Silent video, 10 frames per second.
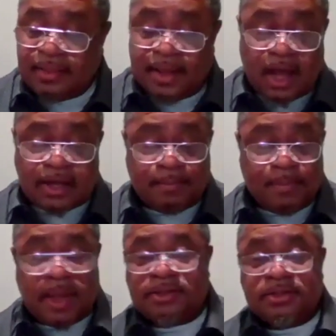the
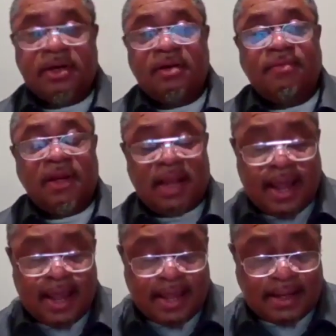occupation of the
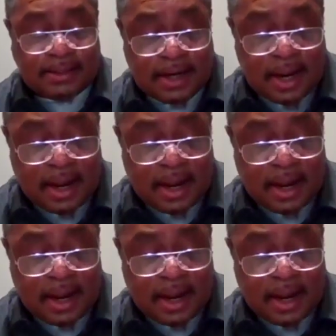land